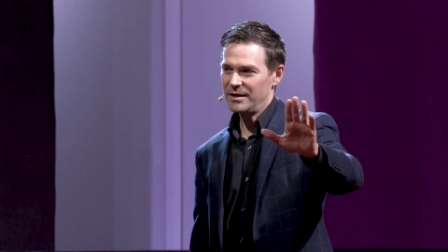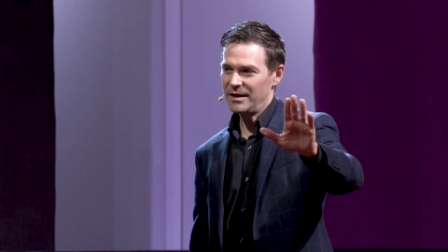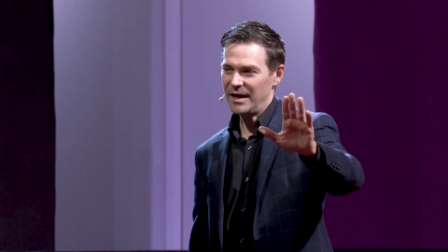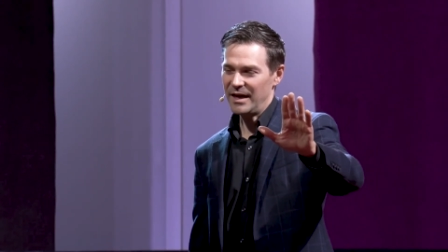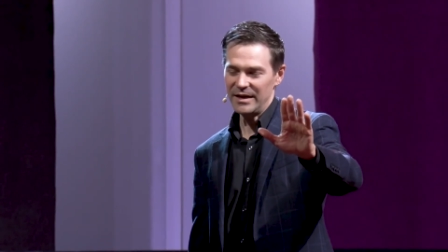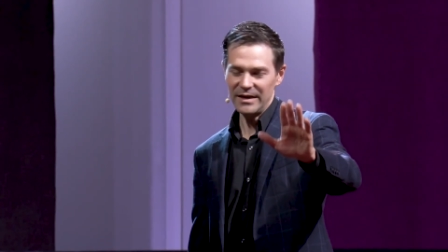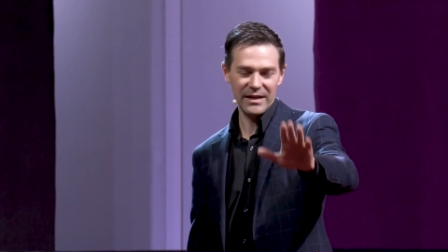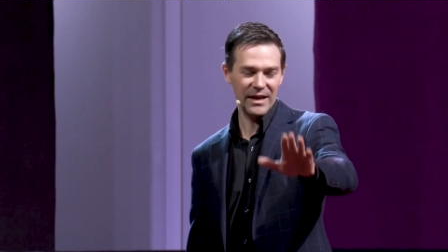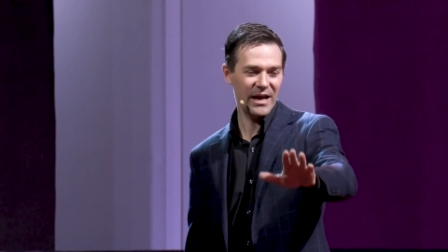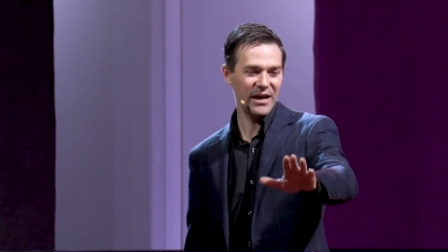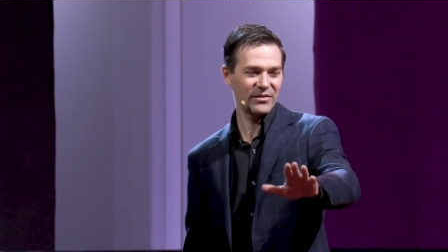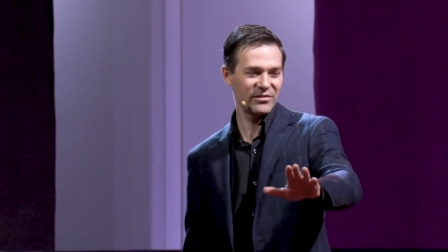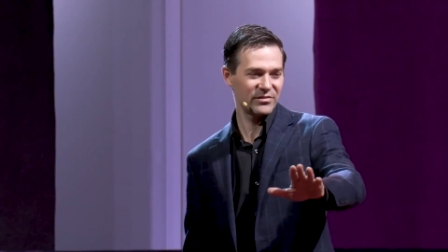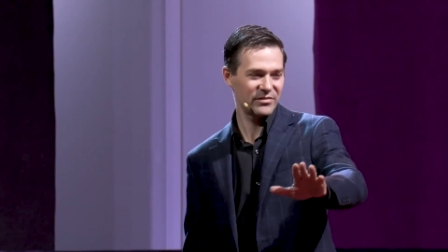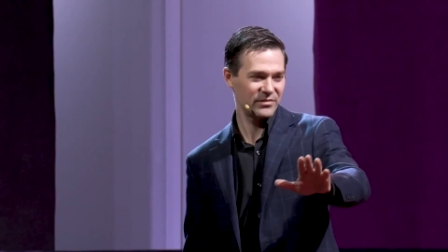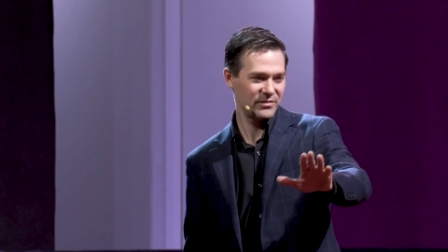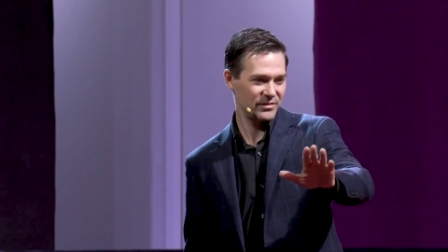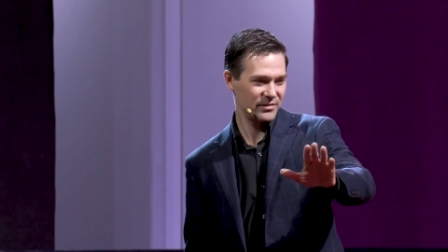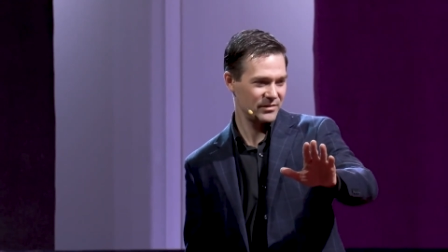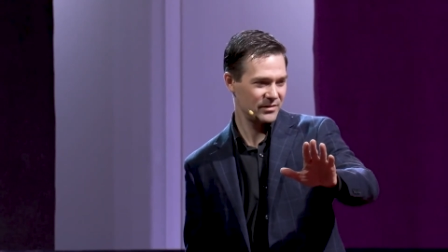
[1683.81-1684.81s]
And he asked
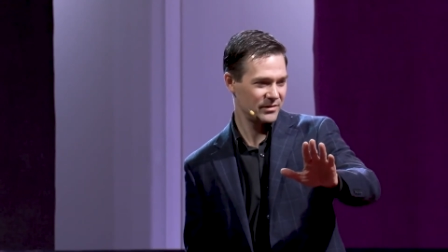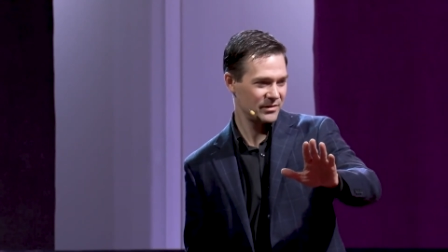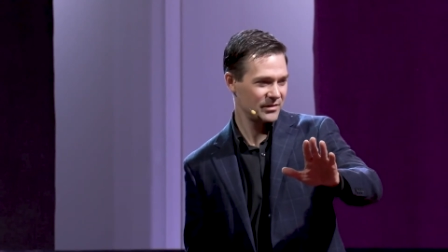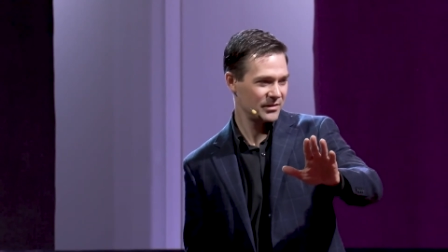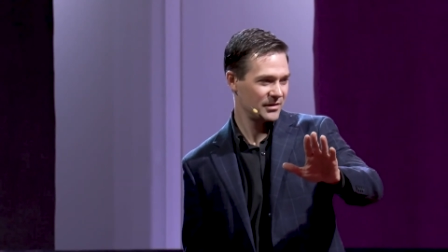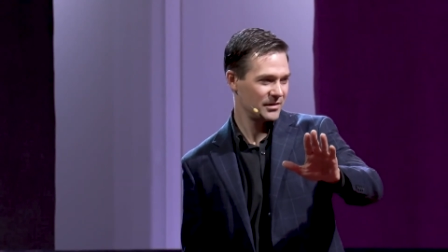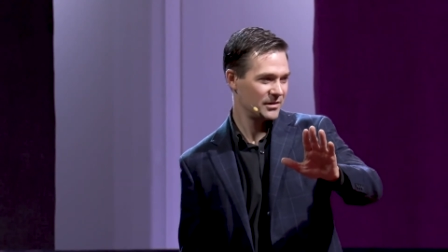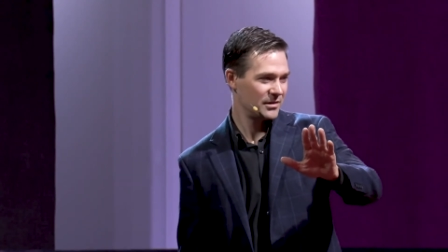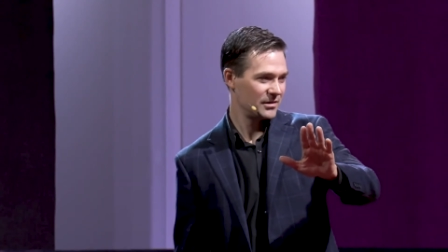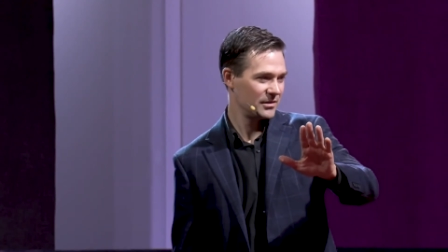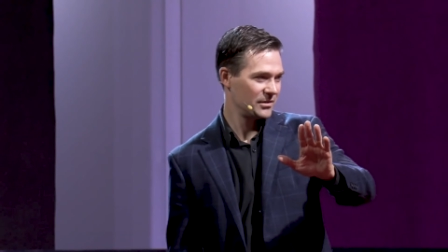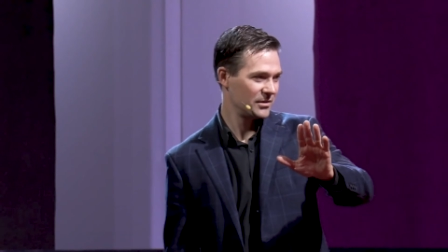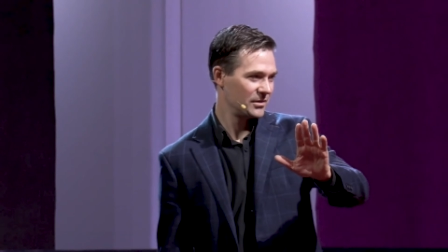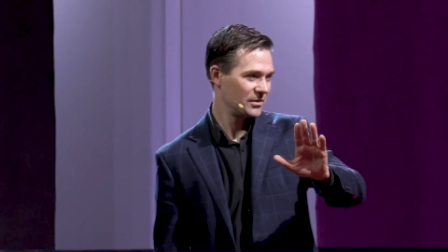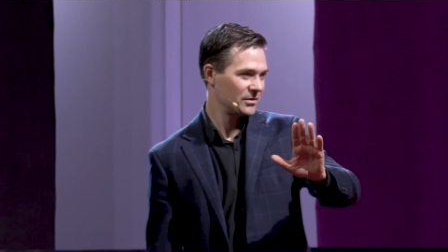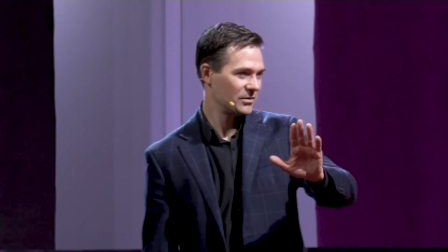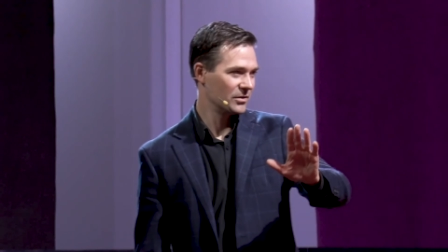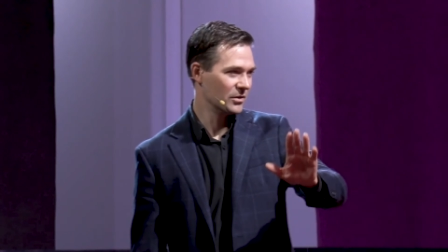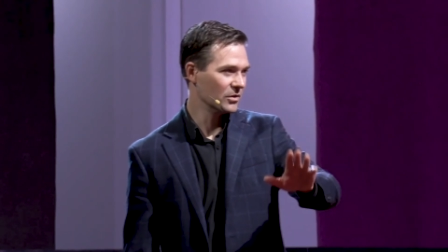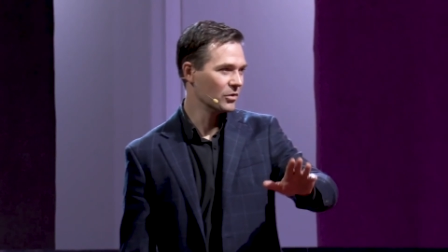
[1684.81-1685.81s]

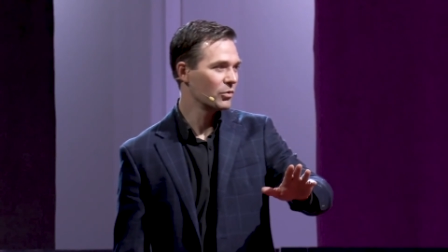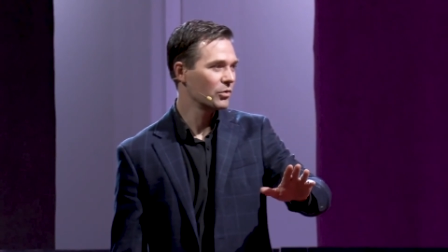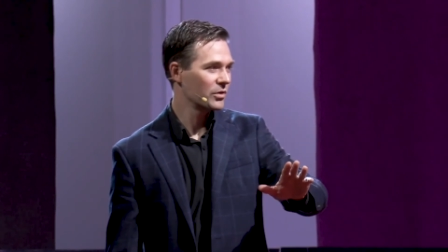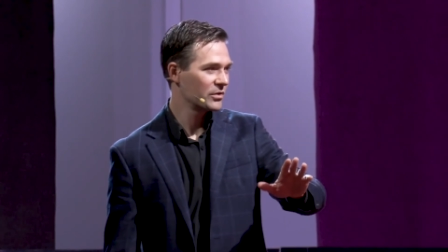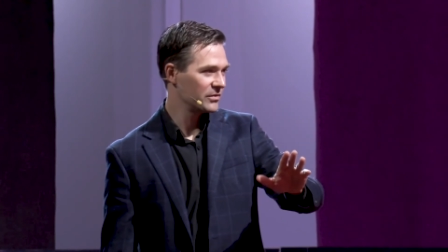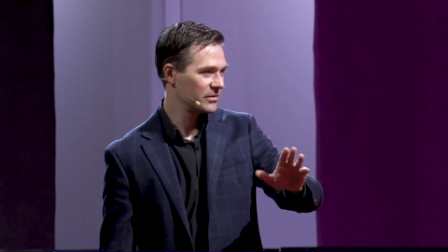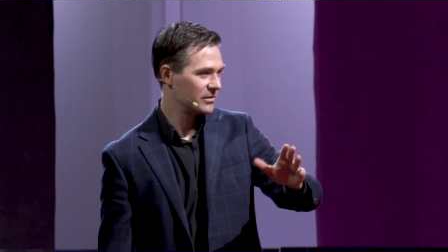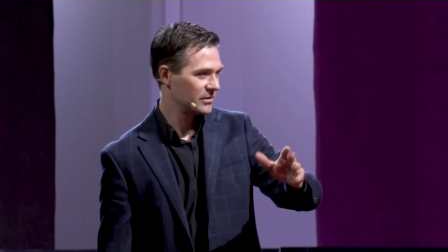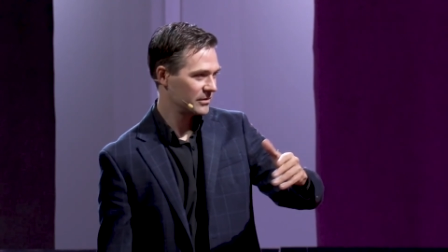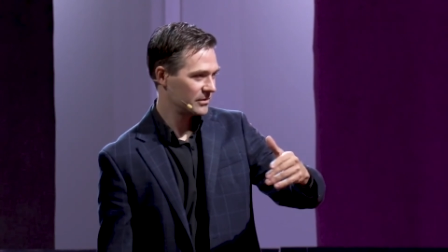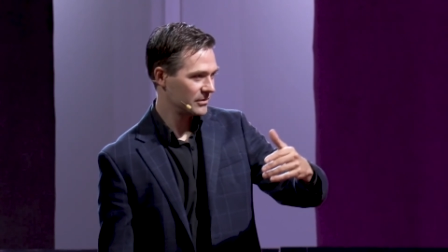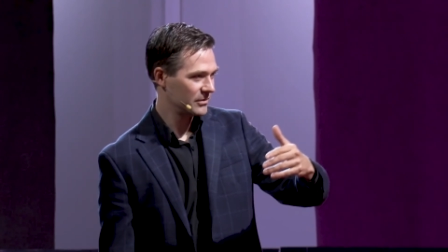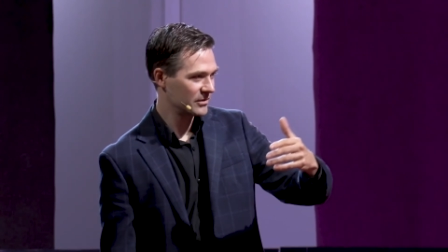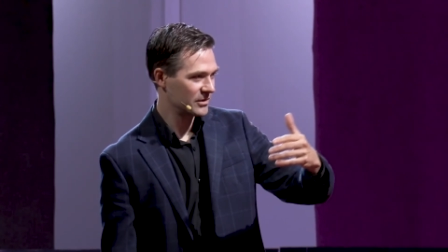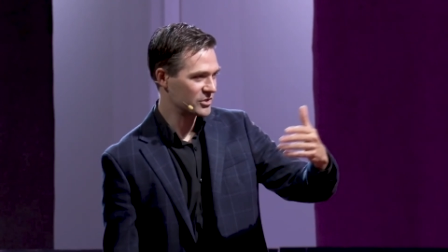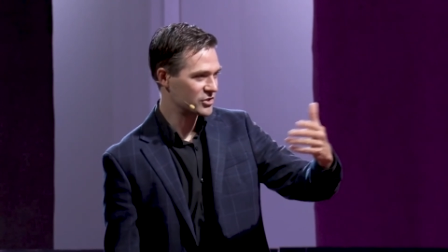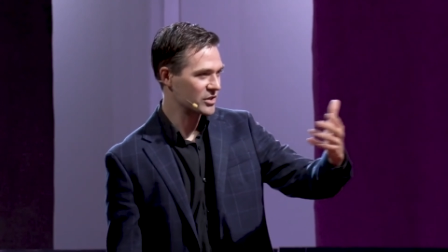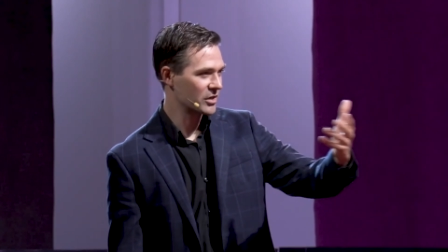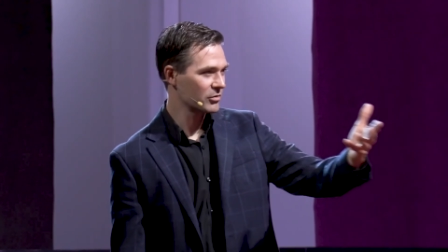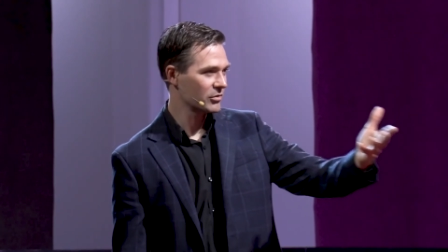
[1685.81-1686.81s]
the Lord,
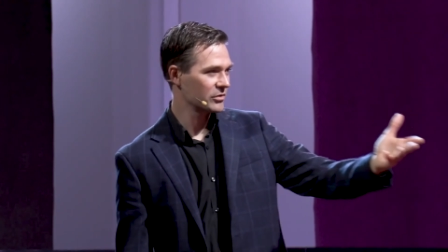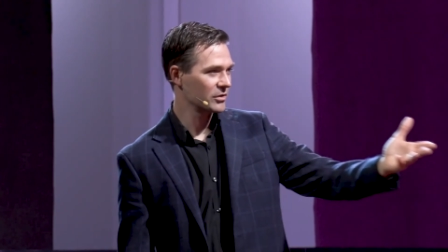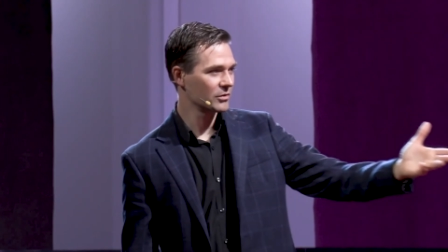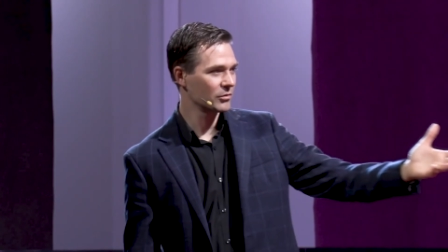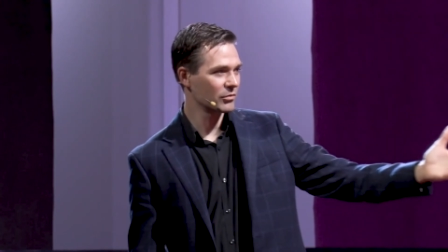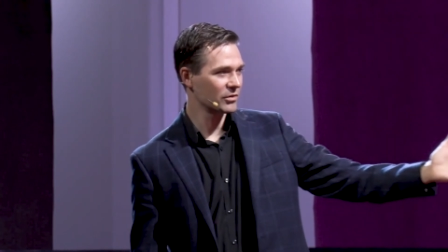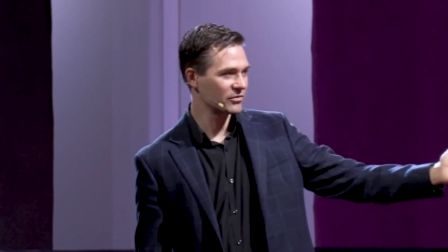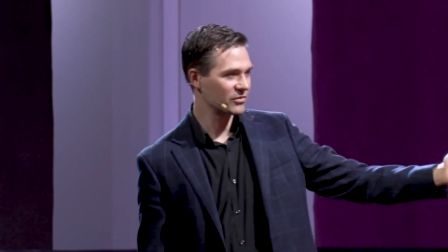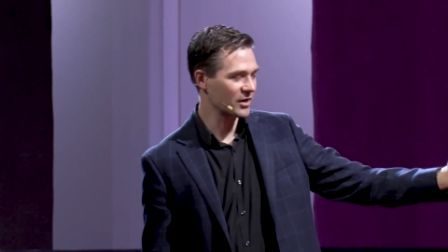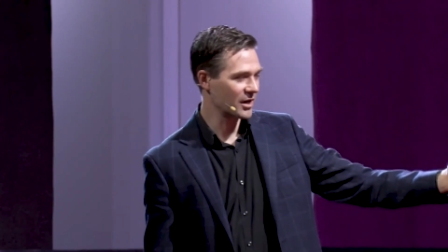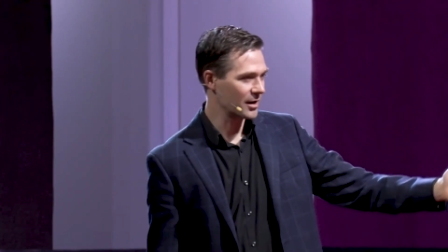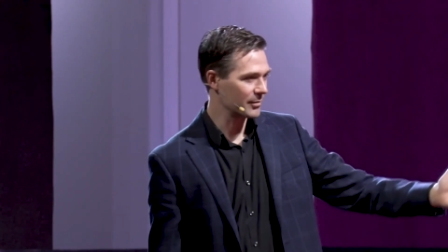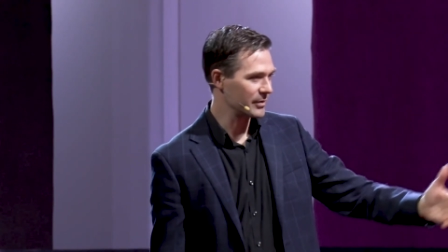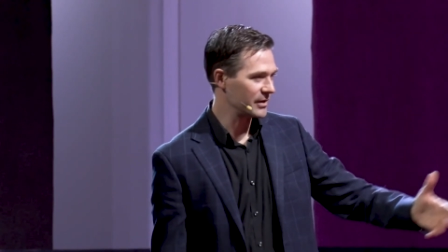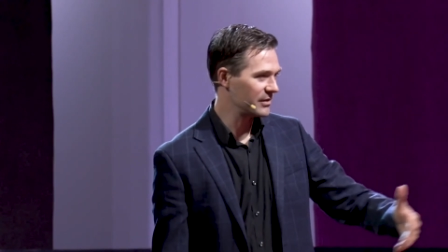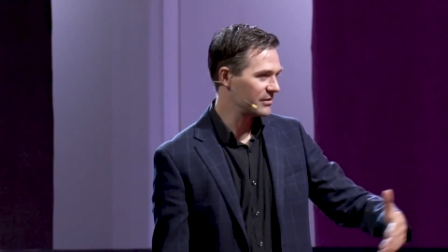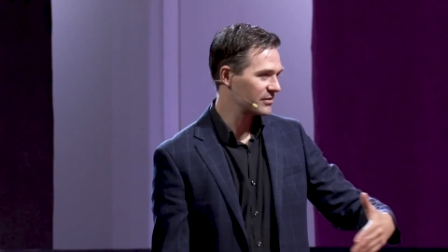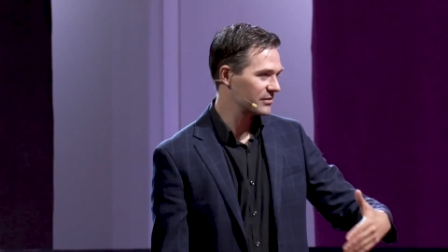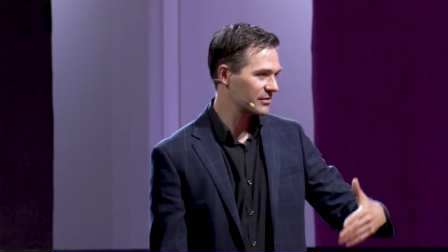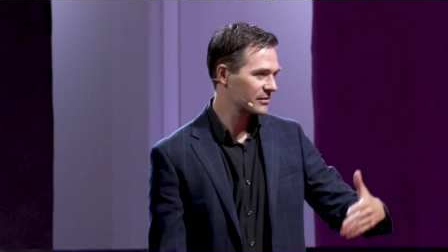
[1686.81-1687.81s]
the general of the Lord's
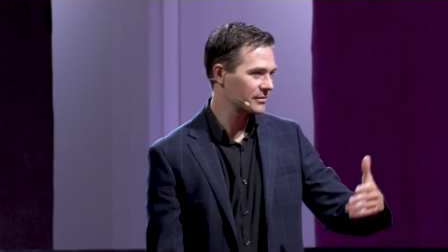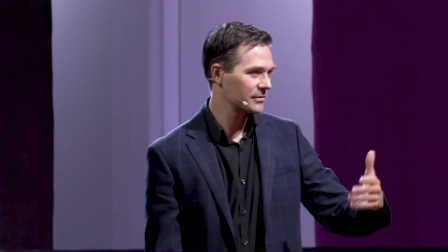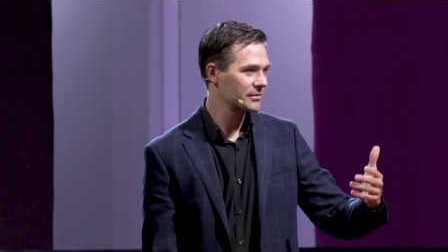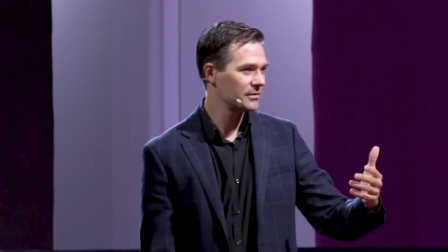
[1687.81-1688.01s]
armies?